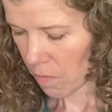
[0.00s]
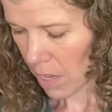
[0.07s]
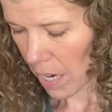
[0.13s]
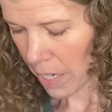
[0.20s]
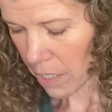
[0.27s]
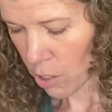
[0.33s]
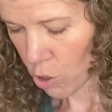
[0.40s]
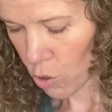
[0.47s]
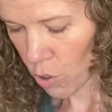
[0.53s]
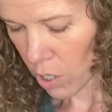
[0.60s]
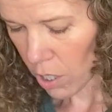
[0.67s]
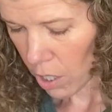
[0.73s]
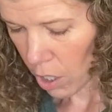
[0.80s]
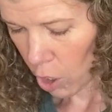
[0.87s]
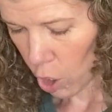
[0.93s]

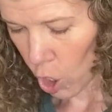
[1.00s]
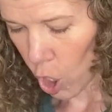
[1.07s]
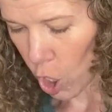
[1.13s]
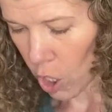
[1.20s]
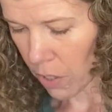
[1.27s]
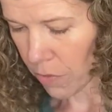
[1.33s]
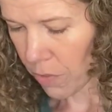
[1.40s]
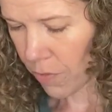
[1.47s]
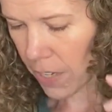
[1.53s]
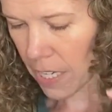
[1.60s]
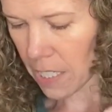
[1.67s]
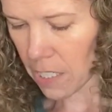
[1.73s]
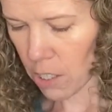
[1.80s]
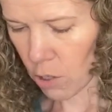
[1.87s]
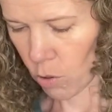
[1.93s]
extra long
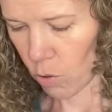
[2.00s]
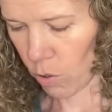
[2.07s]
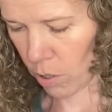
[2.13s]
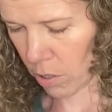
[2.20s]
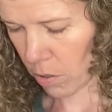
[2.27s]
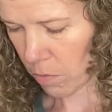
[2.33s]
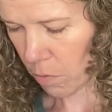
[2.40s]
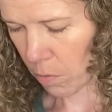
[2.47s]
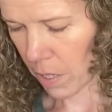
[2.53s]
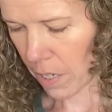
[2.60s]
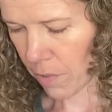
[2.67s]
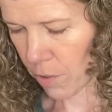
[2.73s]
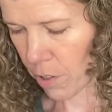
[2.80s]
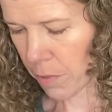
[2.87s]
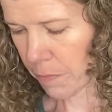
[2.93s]
feet or
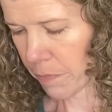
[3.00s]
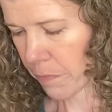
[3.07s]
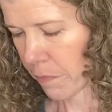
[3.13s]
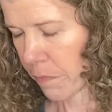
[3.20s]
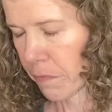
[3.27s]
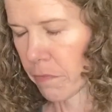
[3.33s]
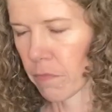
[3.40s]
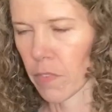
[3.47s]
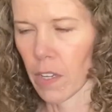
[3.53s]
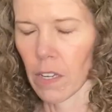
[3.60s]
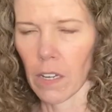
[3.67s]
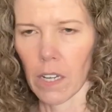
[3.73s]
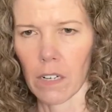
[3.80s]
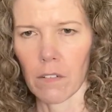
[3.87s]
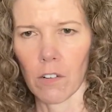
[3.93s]
whatever,
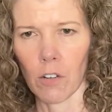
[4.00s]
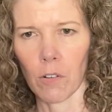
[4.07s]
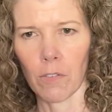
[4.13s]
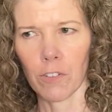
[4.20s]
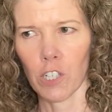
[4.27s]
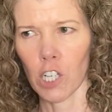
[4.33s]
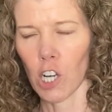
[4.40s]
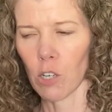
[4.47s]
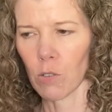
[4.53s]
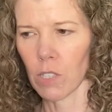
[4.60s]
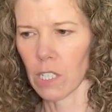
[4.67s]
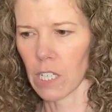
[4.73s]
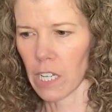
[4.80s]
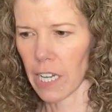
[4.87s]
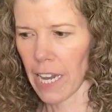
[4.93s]
I don't know if she goes
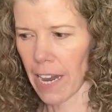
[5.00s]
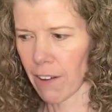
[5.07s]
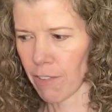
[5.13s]
into calf